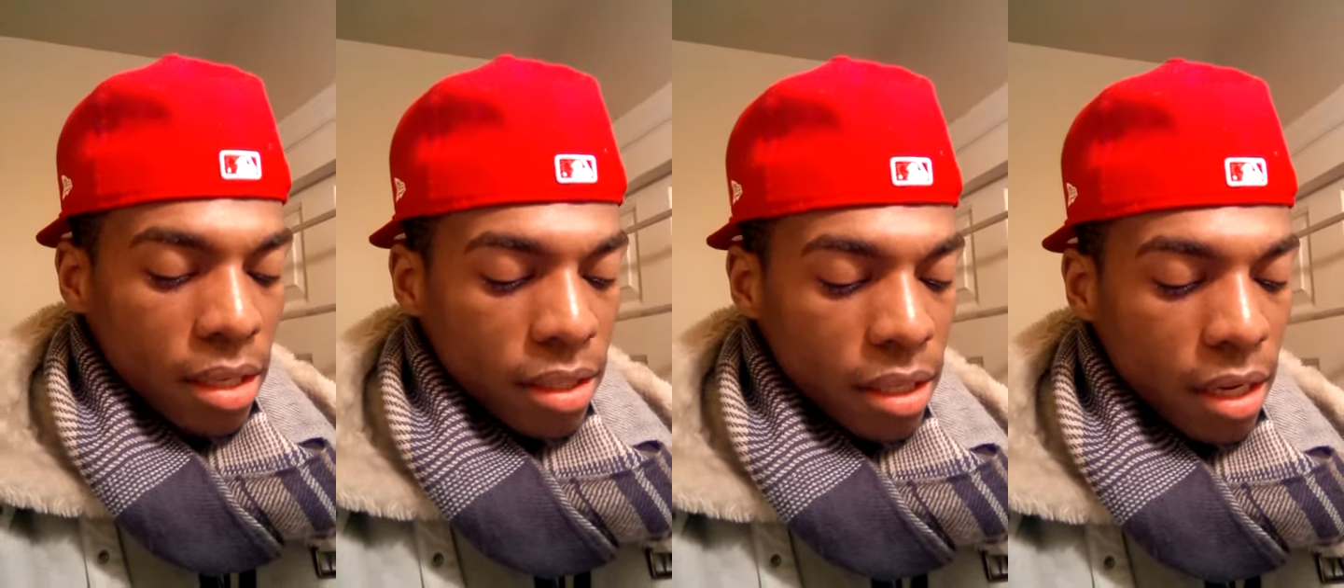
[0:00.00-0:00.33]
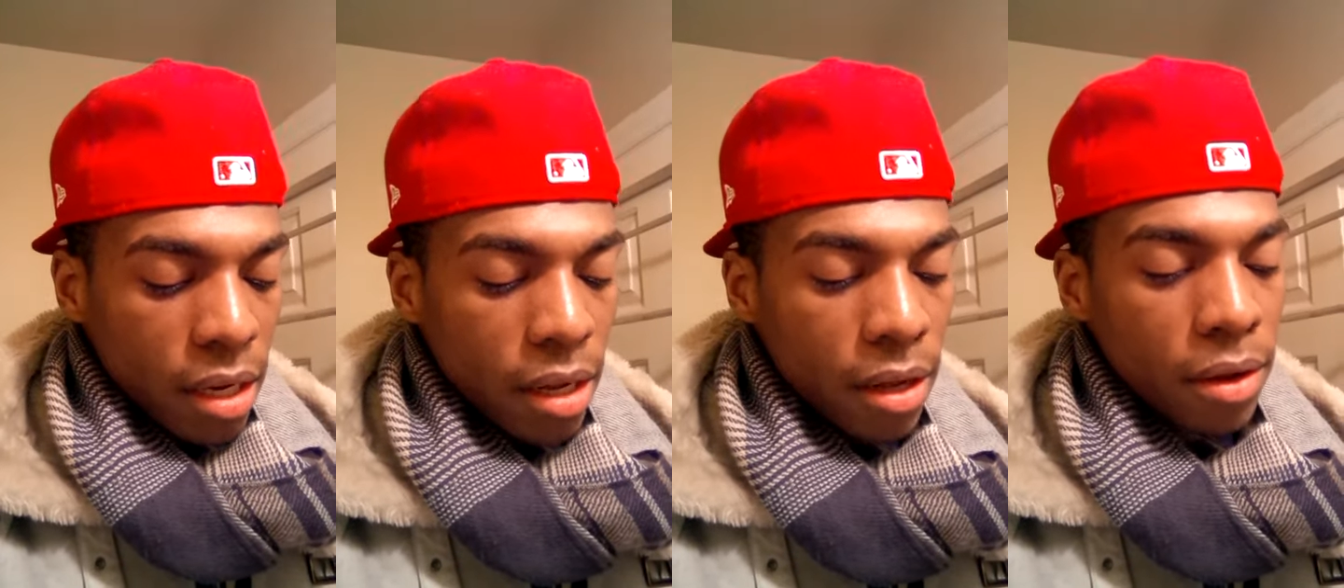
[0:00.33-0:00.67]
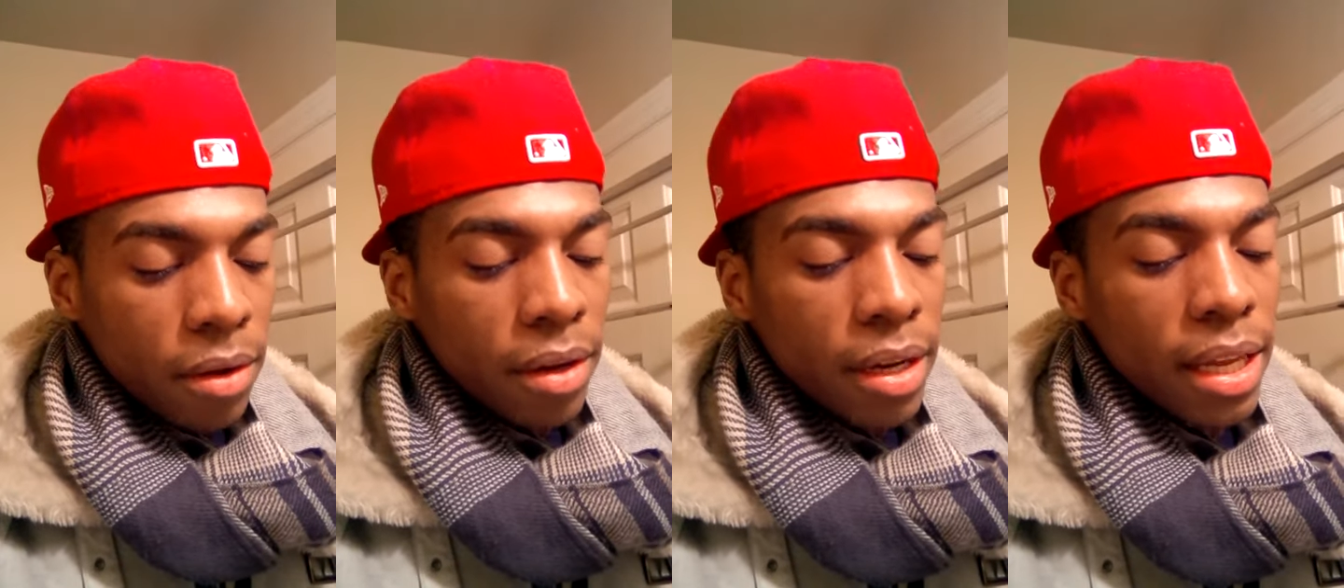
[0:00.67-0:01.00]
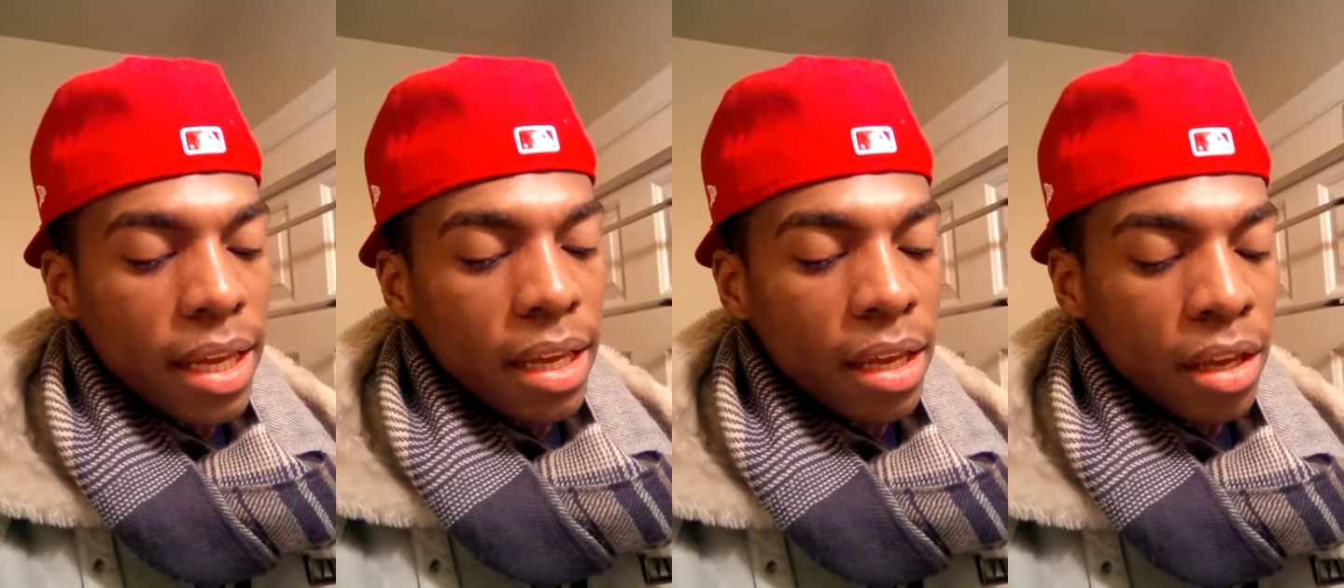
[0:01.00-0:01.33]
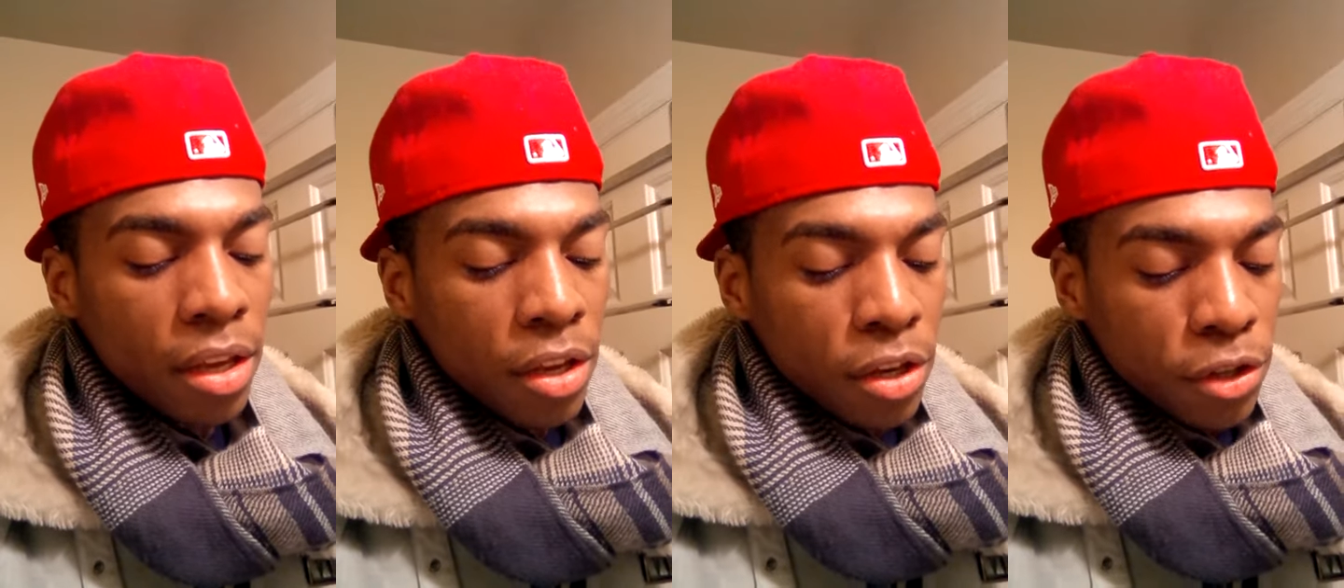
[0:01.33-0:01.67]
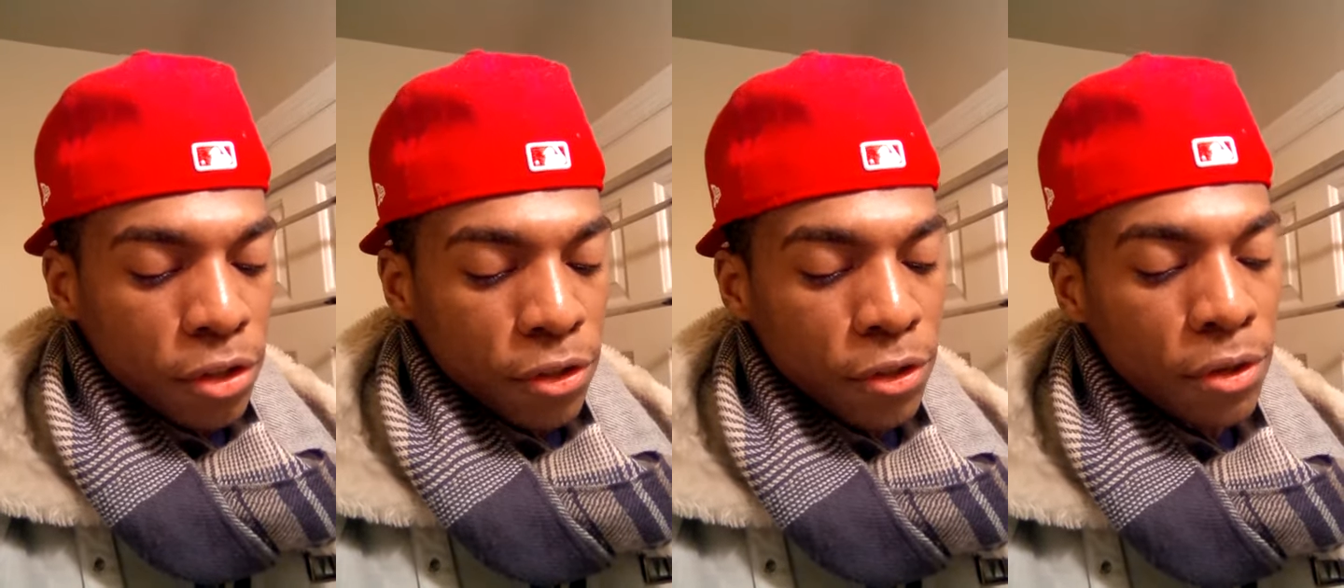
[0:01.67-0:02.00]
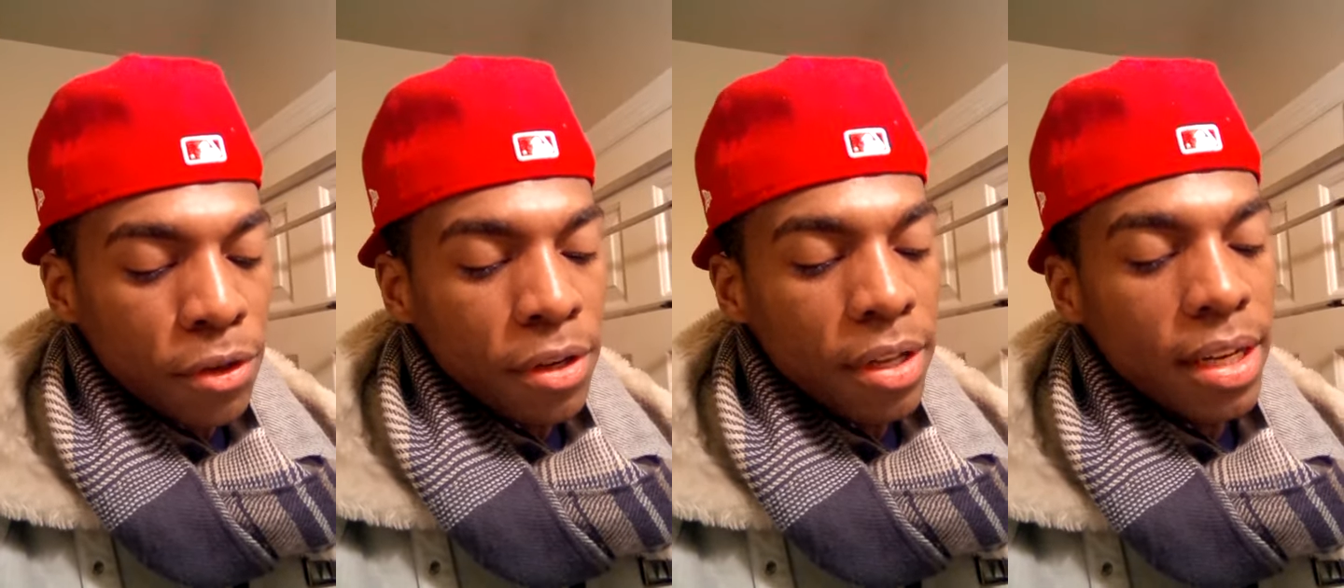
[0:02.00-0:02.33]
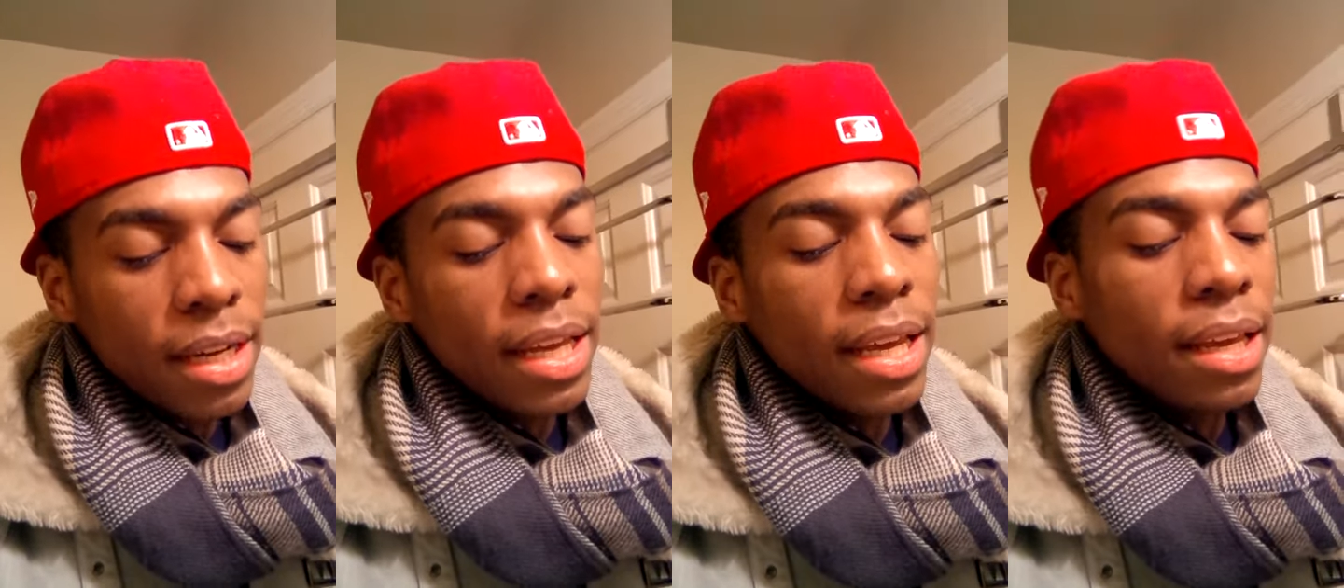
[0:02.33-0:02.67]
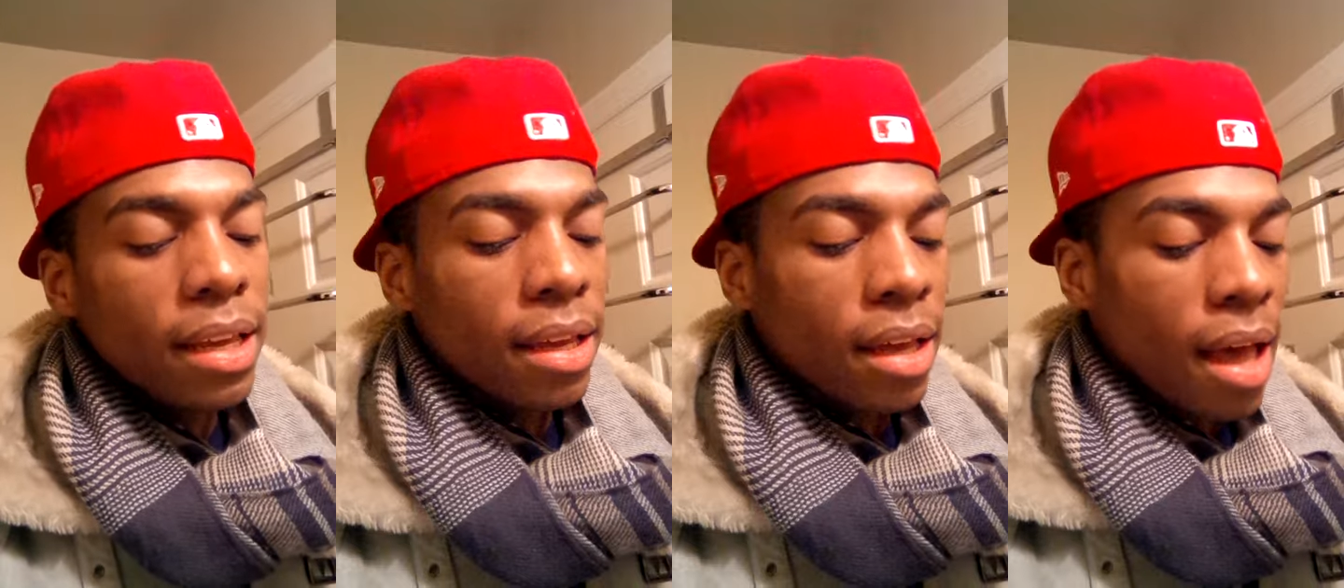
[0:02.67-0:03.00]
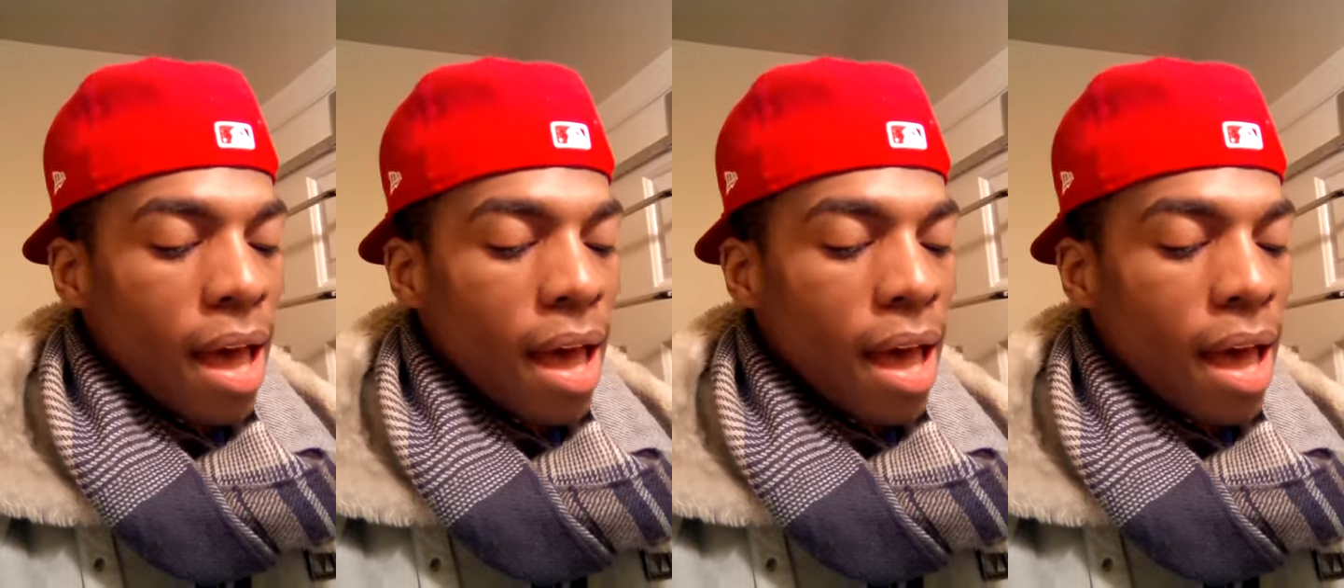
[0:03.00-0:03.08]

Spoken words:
Slowly, surely,